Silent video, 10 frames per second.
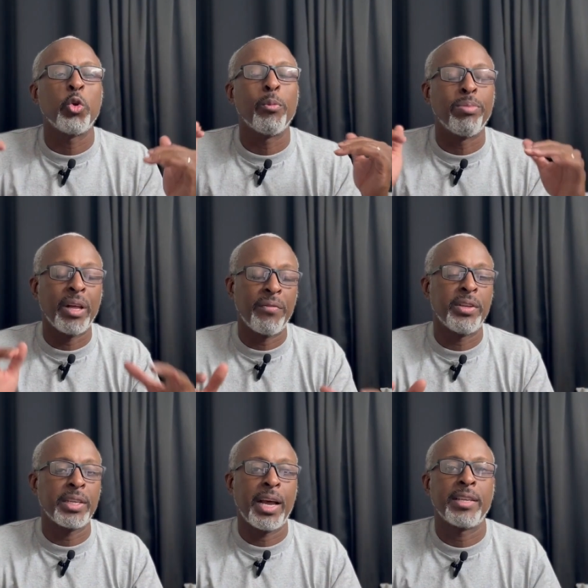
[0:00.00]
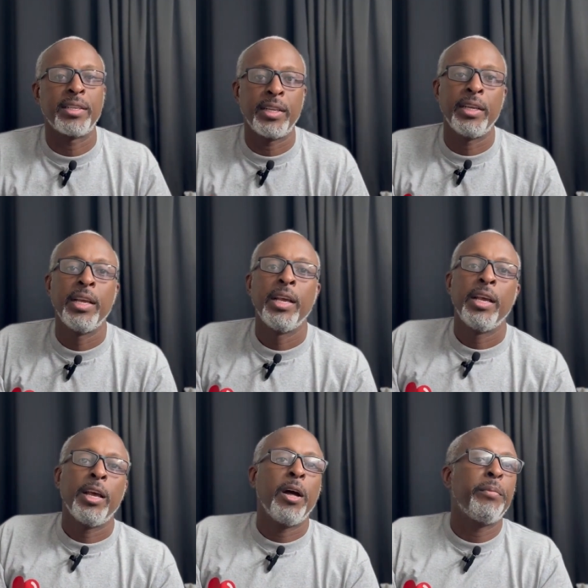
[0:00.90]
your blood viscosity,
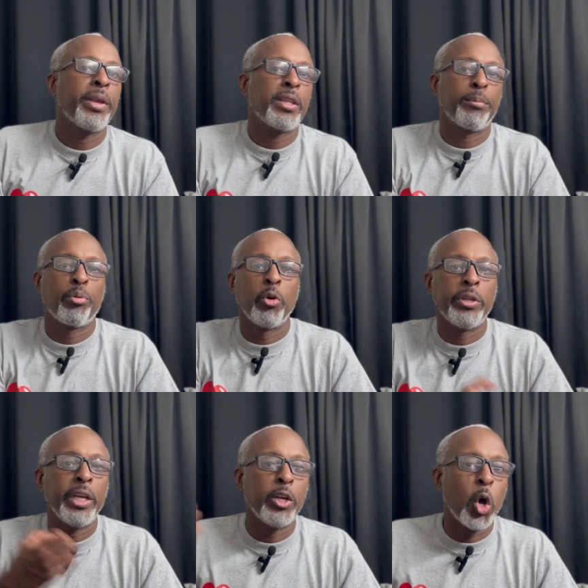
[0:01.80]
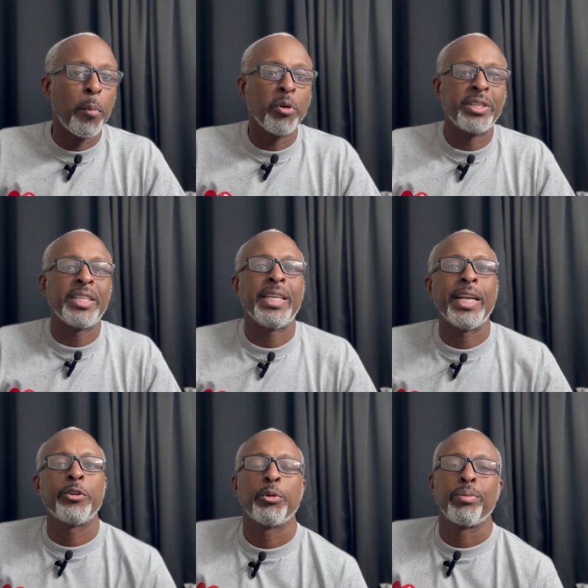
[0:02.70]
help to get the protein, the homocysteine
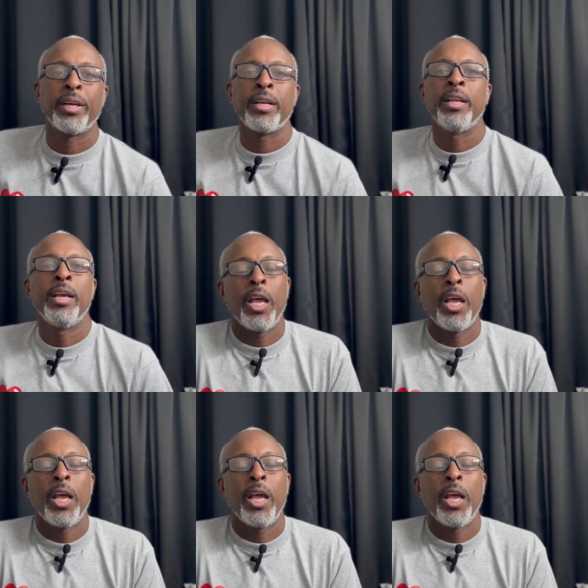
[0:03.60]
out your blood,